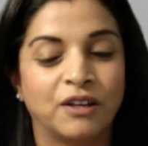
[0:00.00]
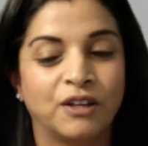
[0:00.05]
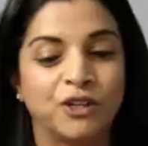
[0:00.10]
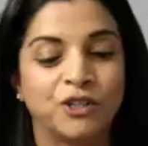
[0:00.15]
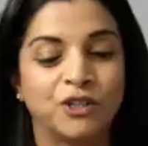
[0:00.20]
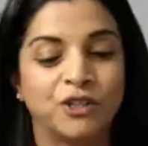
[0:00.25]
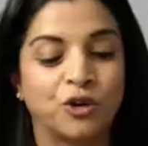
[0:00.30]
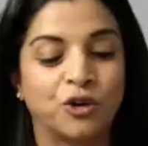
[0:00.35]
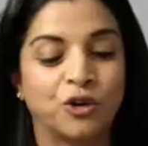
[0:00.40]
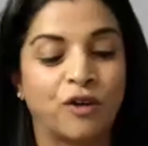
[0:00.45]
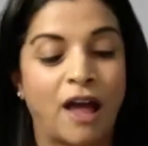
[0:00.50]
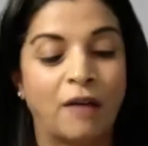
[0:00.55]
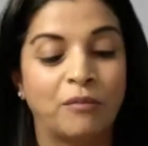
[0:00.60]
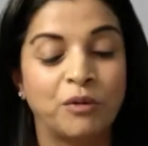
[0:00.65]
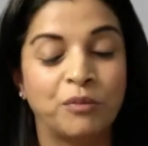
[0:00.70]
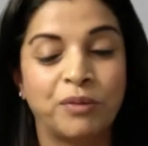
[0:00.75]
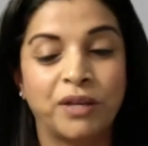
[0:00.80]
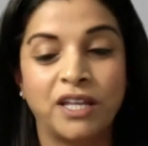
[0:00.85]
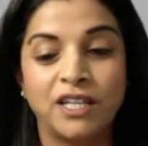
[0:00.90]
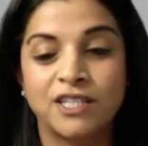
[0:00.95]
So grab a
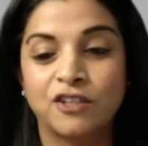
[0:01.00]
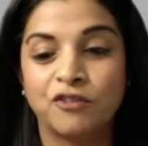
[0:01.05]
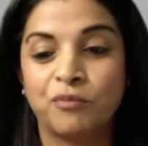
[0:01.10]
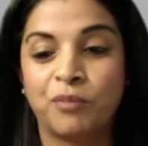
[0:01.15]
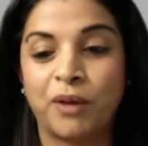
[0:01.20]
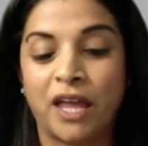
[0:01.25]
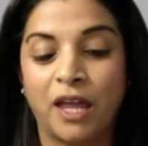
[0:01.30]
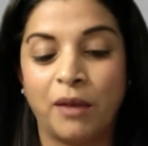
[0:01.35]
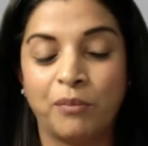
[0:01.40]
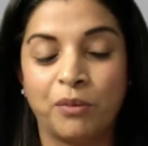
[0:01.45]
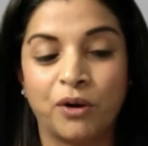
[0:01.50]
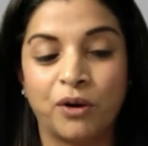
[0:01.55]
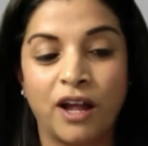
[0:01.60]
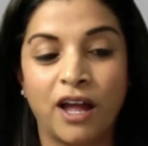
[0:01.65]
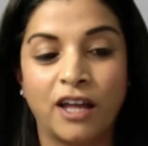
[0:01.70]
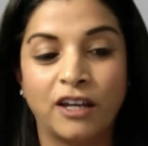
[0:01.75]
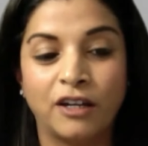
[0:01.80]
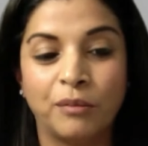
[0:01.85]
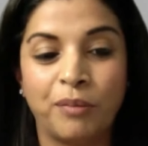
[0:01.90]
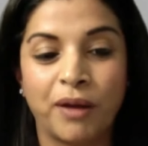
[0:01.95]
piece of paper
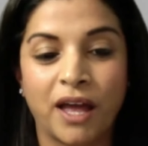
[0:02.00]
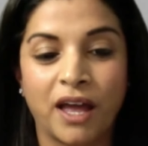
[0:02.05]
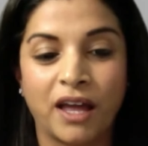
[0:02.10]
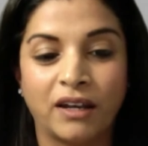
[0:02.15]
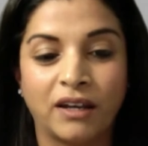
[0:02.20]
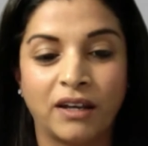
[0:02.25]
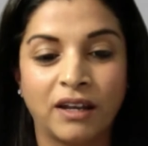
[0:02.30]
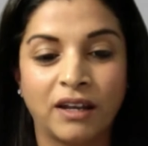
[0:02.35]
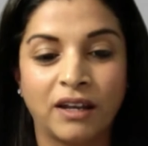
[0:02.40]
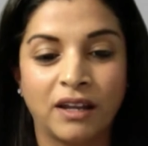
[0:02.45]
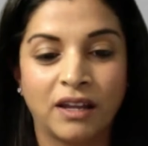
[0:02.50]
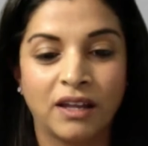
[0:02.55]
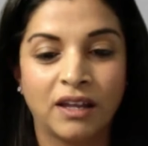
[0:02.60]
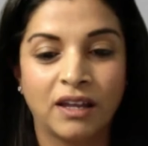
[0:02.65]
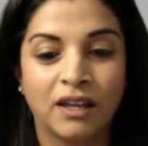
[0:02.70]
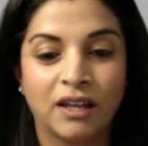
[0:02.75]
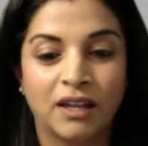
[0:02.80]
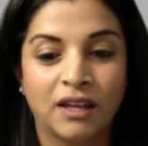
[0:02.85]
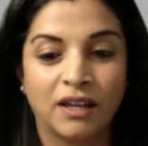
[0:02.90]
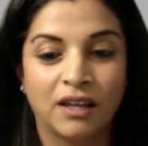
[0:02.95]
and a pen,
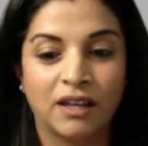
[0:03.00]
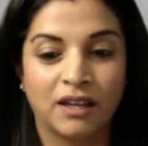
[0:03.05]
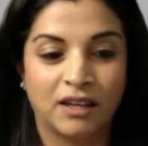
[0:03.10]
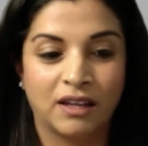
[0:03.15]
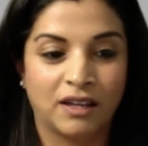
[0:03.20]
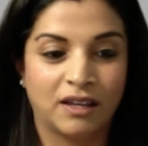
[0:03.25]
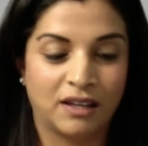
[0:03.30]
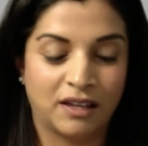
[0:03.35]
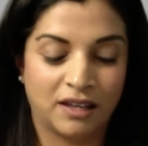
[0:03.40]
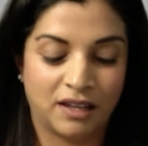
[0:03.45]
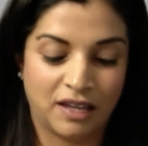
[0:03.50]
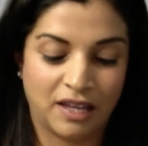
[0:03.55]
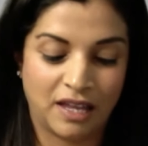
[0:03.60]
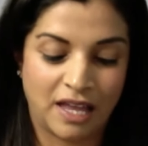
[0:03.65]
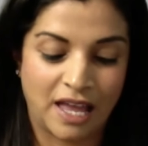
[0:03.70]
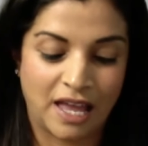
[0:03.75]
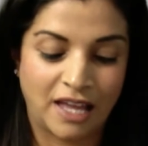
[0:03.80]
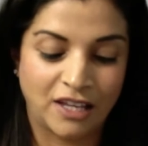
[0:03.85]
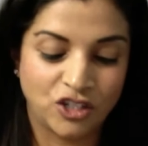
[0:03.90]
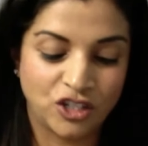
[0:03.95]

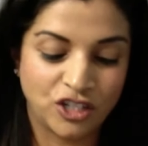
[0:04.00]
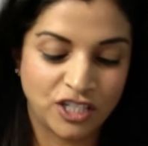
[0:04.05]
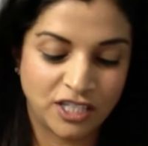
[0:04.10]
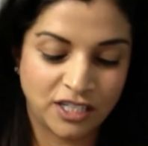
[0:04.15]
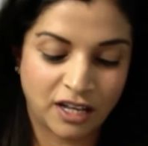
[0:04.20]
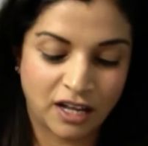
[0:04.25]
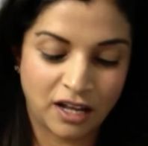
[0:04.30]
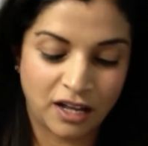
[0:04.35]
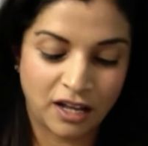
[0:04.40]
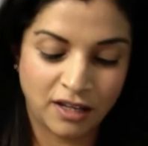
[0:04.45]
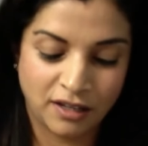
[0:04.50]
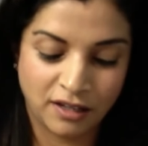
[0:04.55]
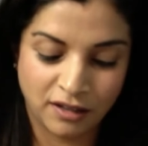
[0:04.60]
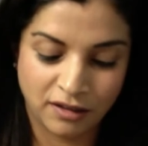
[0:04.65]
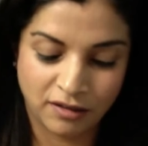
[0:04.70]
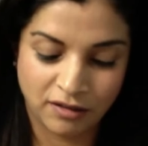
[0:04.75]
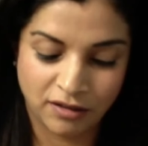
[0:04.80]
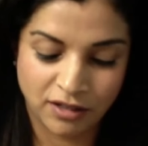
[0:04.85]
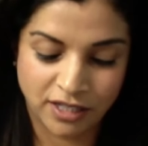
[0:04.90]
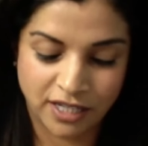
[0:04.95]
and just
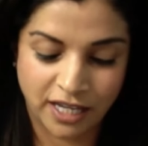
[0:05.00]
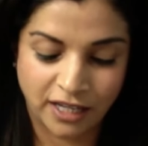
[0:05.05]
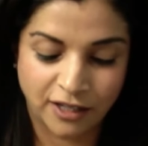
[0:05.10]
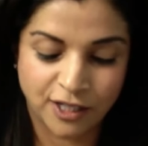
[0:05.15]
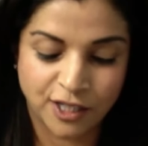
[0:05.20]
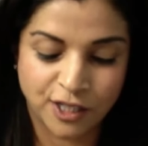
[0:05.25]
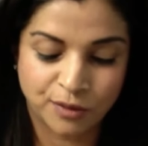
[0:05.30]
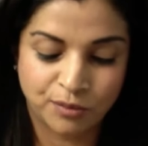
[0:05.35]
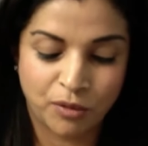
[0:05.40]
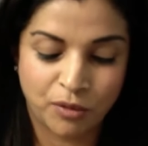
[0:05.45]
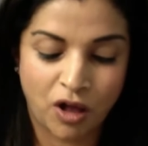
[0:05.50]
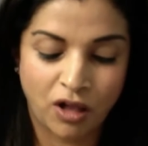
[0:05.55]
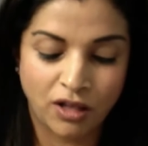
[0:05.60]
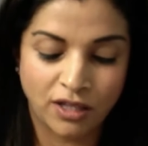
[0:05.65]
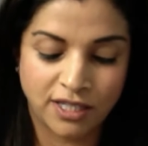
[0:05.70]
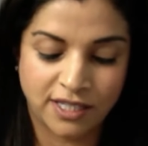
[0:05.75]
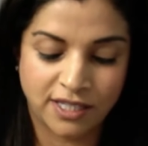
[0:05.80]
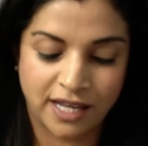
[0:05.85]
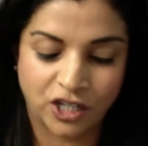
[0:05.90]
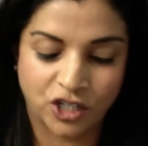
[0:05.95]
take a small
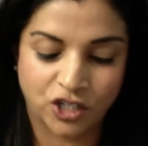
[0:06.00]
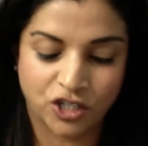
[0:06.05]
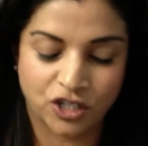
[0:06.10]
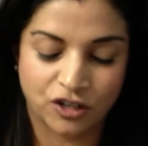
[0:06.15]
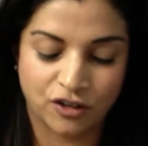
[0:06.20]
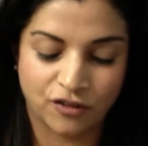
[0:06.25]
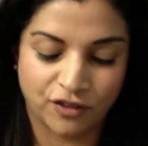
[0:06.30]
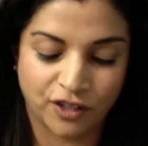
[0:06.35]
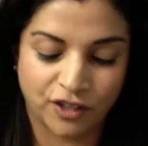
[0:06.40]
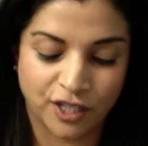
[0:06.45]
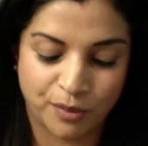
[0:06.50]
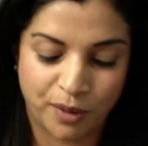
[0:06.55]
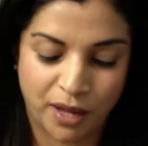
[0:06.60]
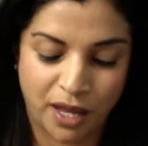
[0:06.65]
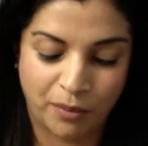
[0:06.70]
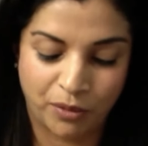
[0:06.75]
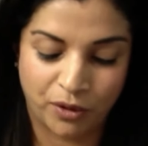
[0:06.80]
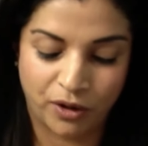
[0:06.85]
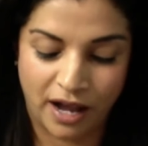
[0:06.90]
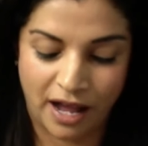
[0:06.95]
section of this
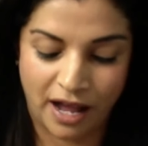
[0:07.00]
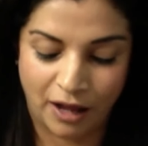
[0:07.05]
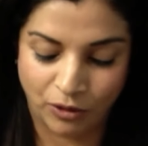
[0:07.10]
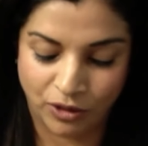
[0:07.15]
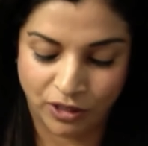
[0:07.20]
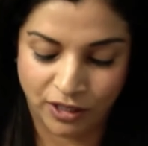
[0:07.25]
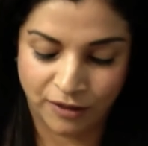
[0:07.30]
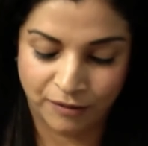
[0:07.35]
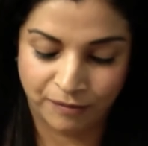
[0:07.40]
paper out.